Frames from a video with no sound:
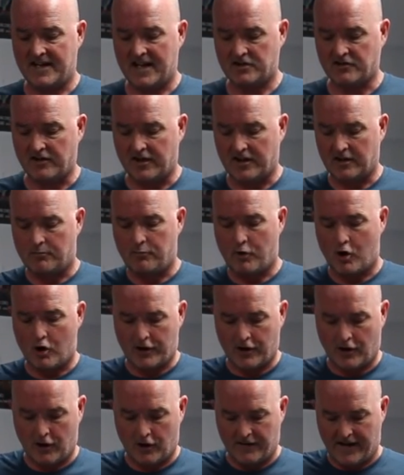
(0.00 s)
an extra little
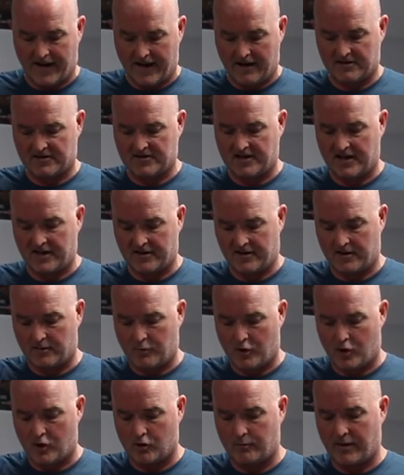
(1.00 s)
pocket on the outside of
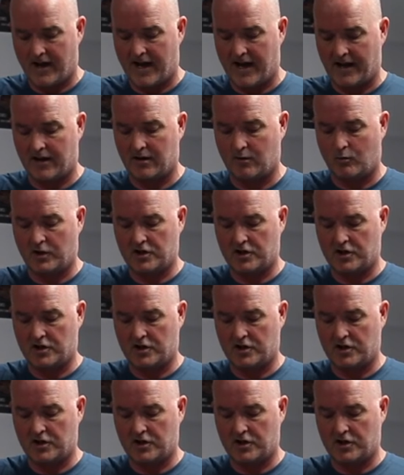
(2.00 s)
the pole bag,